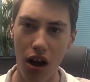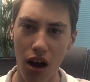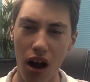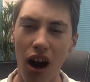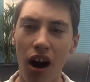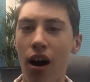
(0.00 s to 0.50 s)

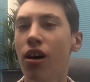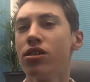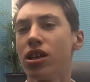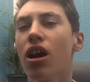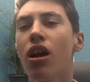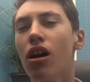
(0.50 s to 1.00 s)

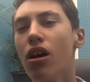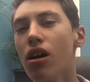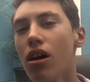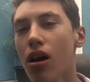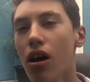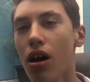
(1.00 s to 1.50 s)
cars
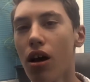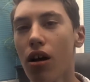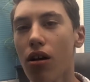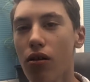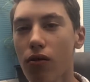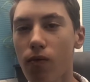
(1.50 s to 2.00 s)

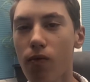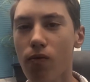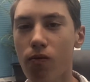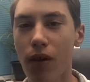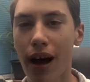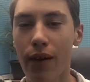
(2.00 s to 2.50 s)

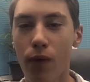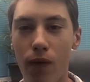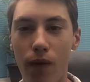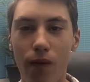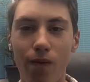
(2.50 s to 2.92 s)
might